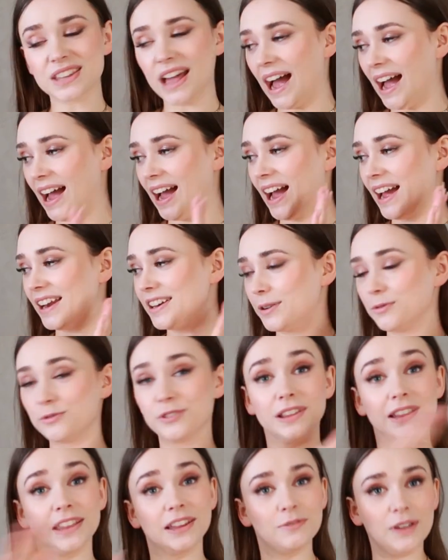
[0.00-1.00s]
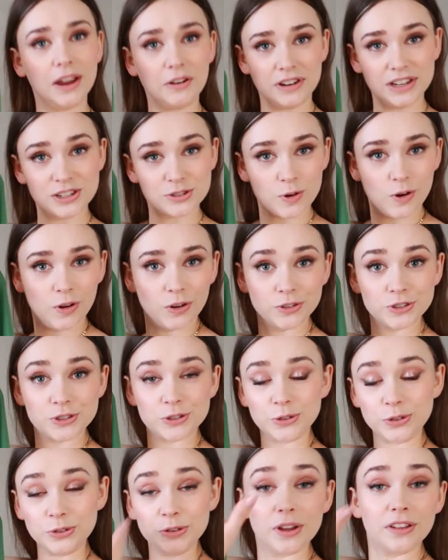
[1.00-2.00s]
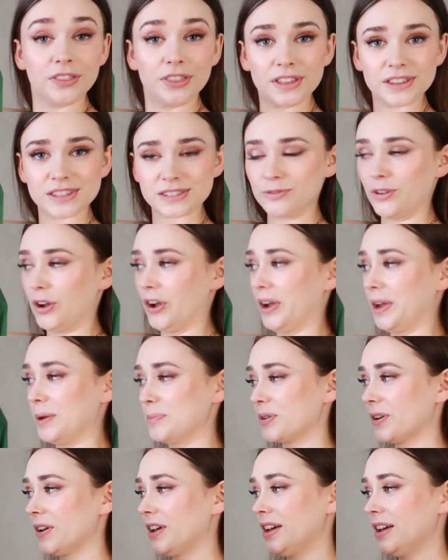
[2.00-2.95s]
and I'm feeling very drawn to this vibe.